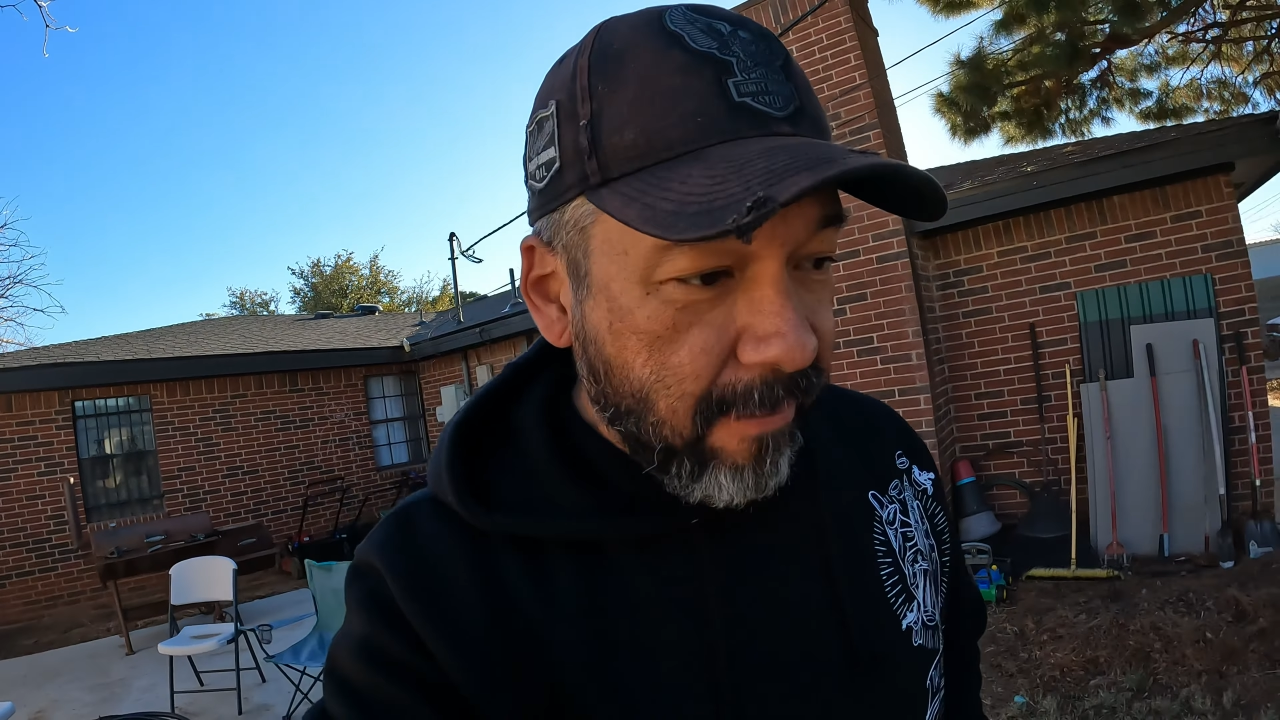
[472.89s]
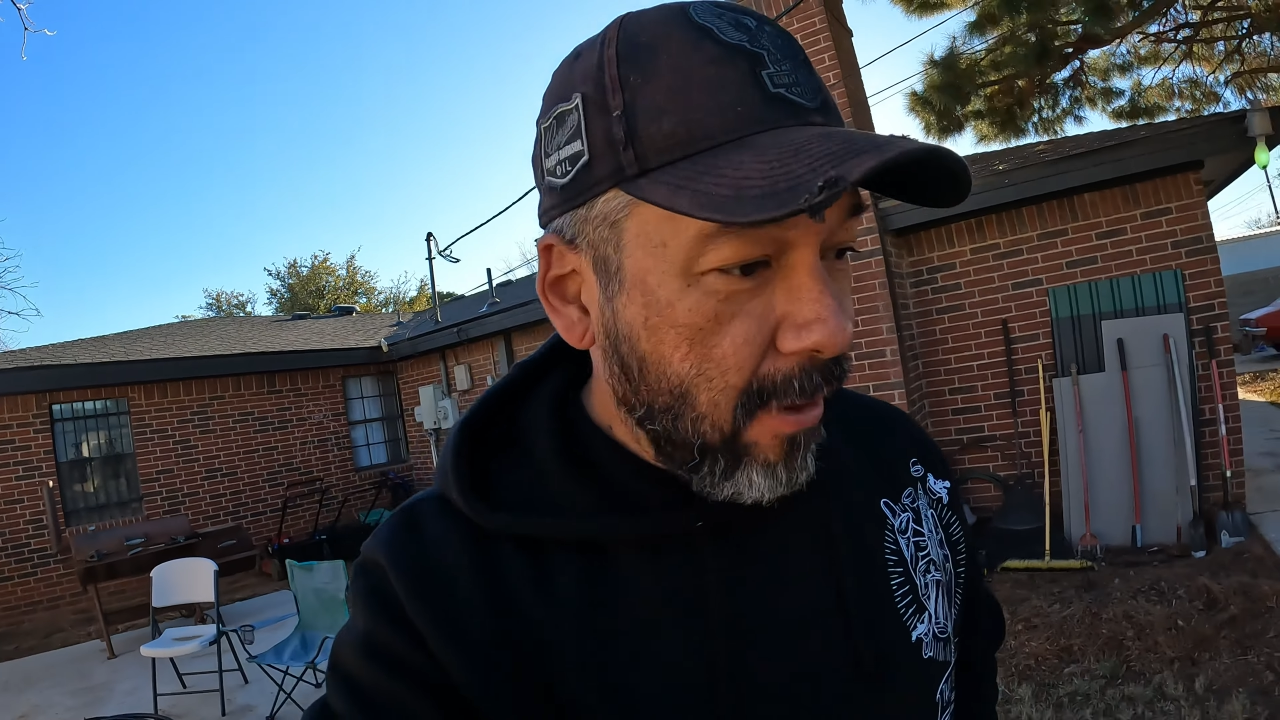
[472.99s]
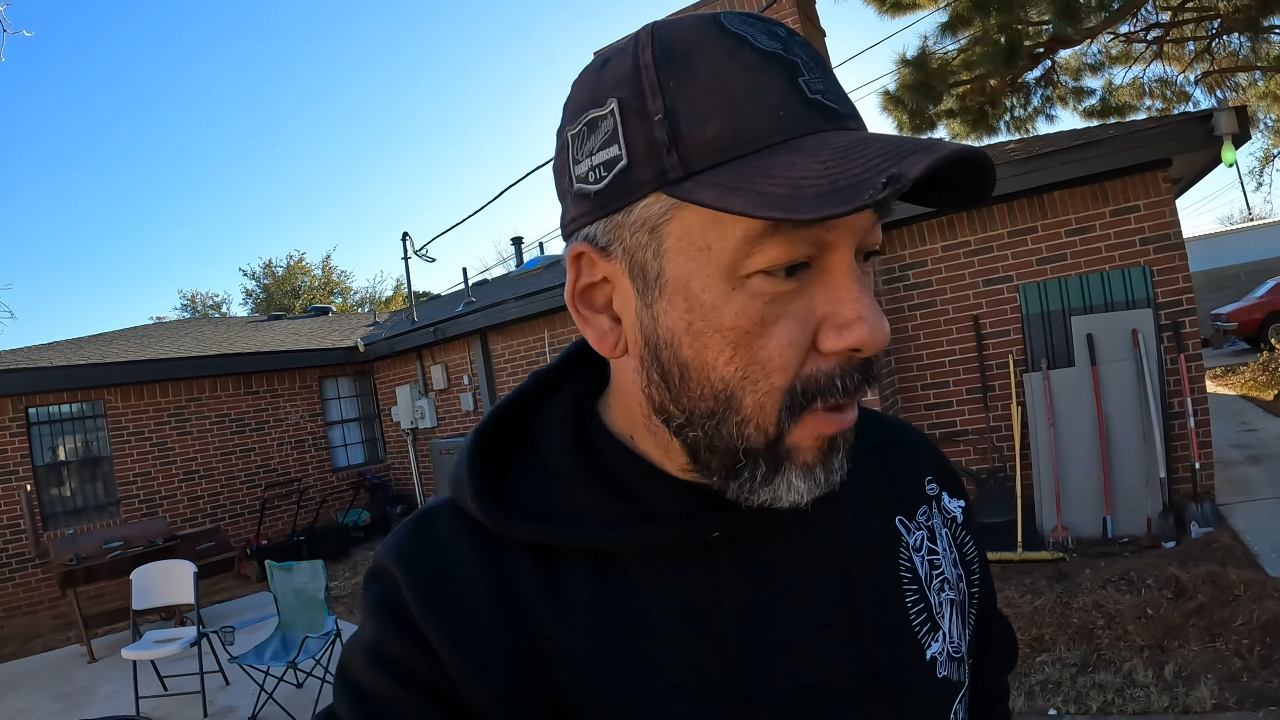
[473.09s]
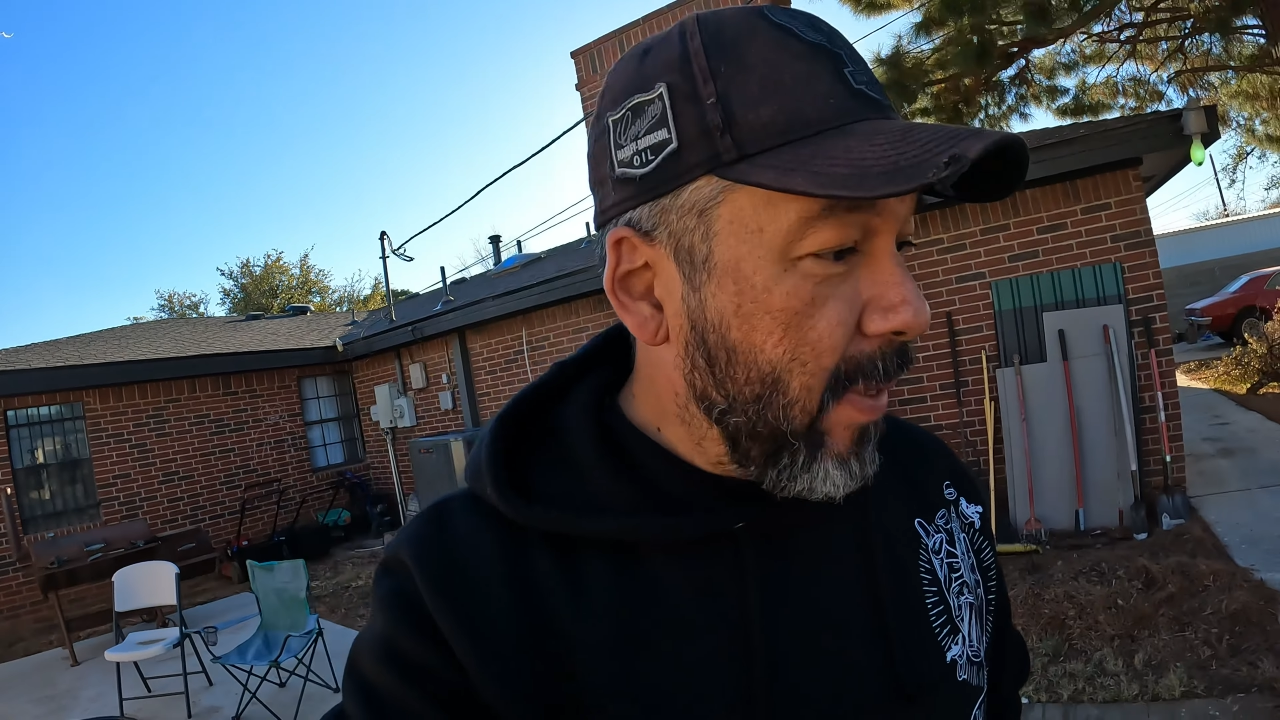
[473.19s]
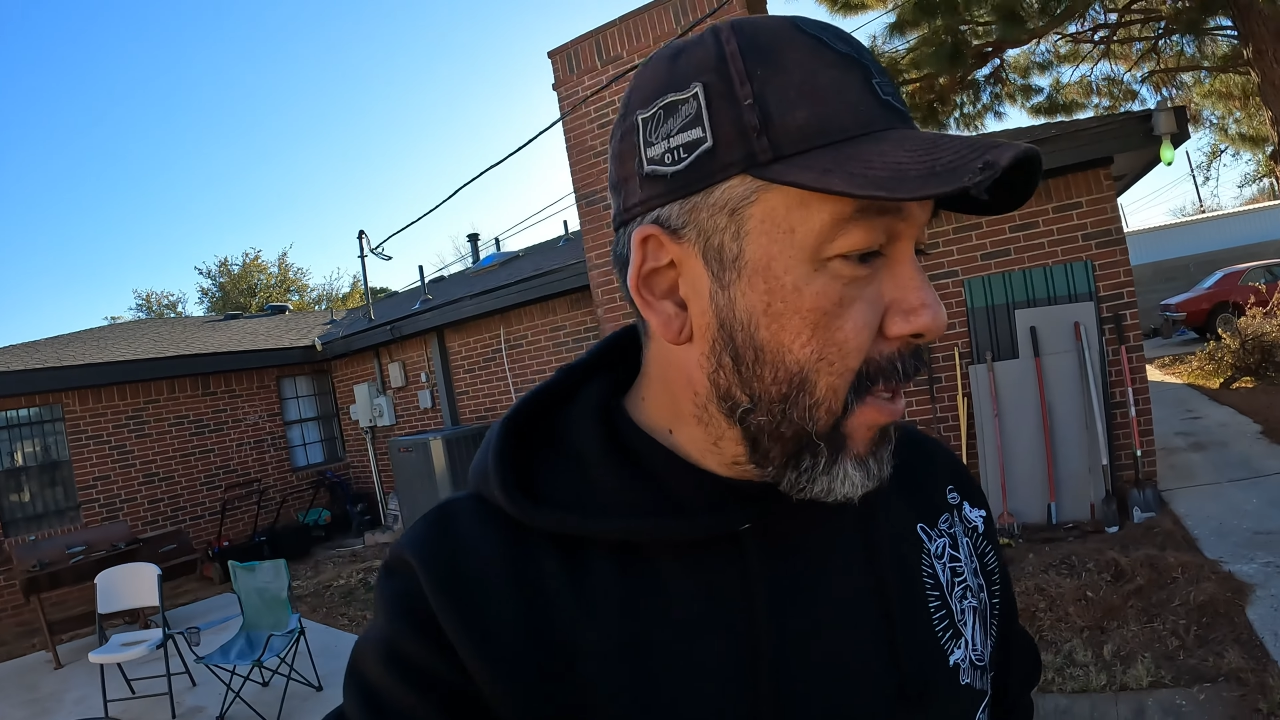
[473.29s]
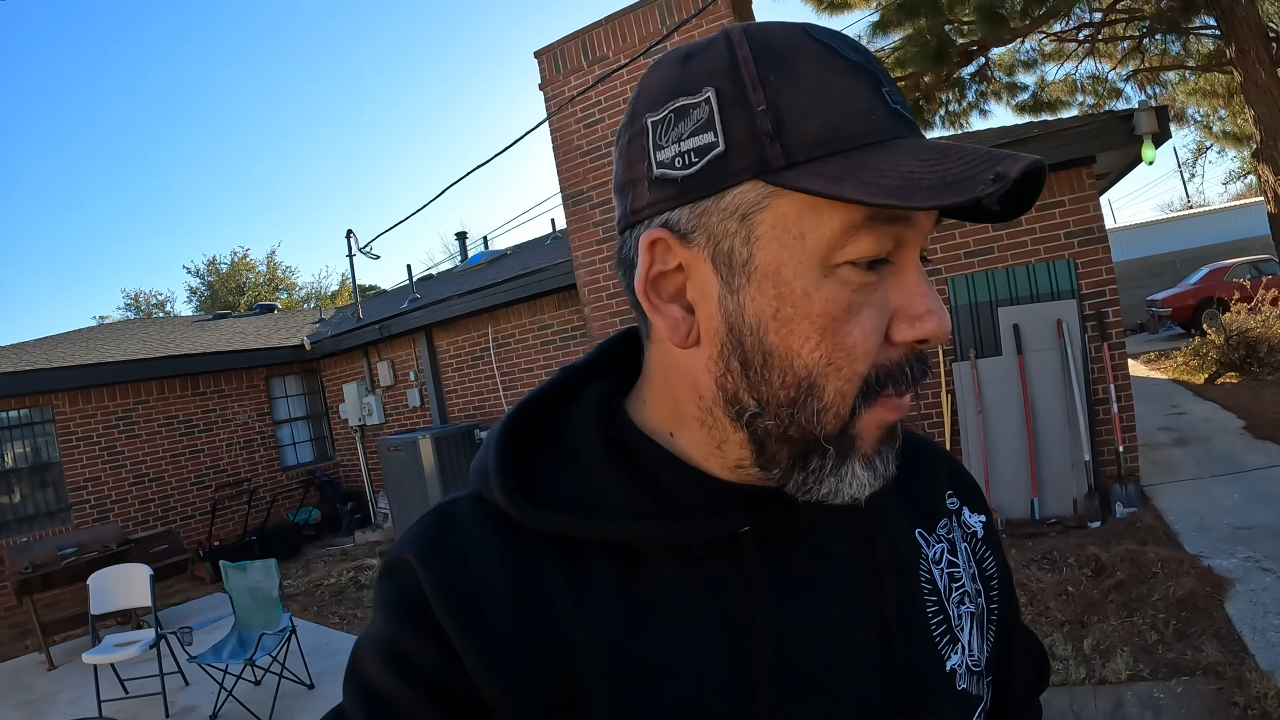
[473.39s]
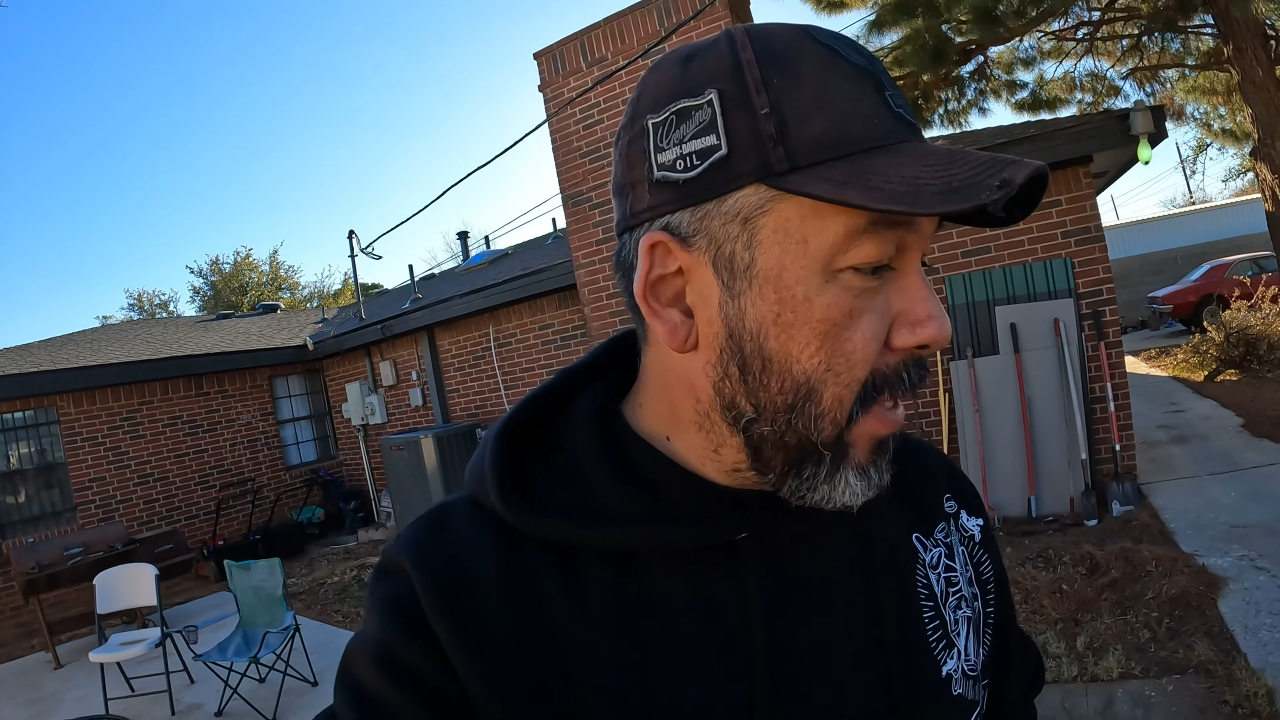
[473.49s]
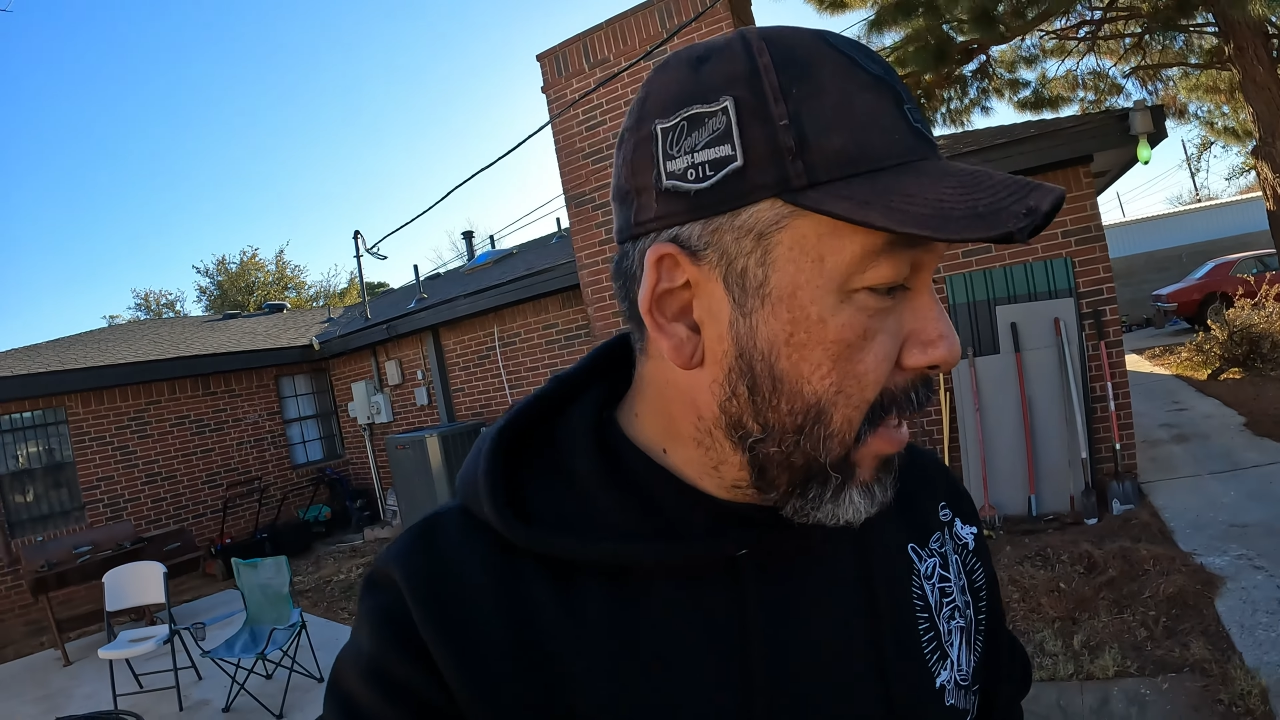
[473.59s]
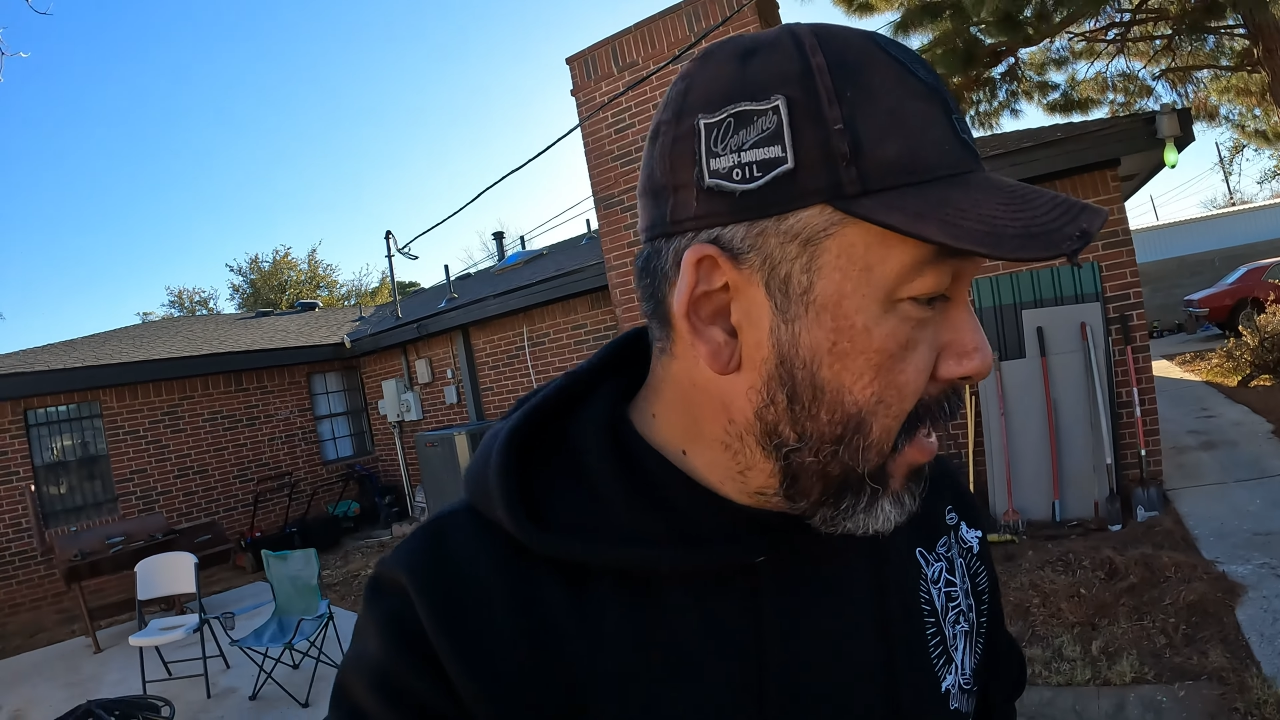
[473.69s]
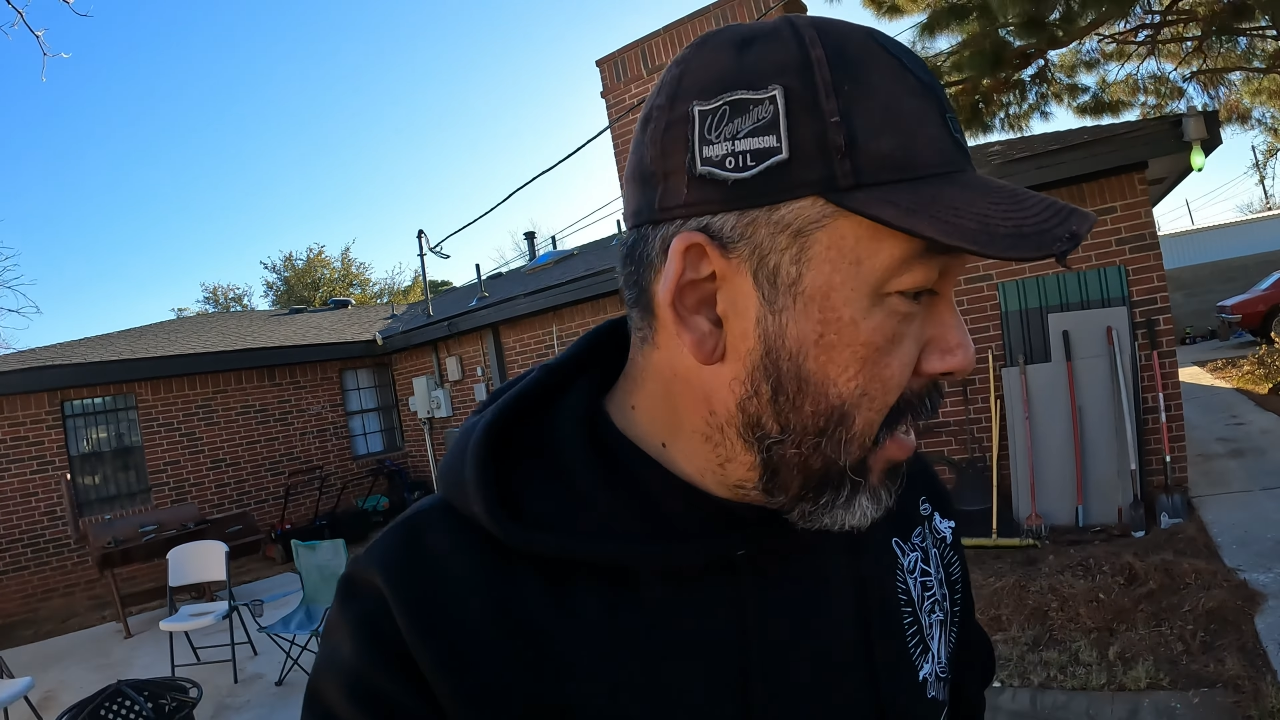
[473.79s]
for a little bit, but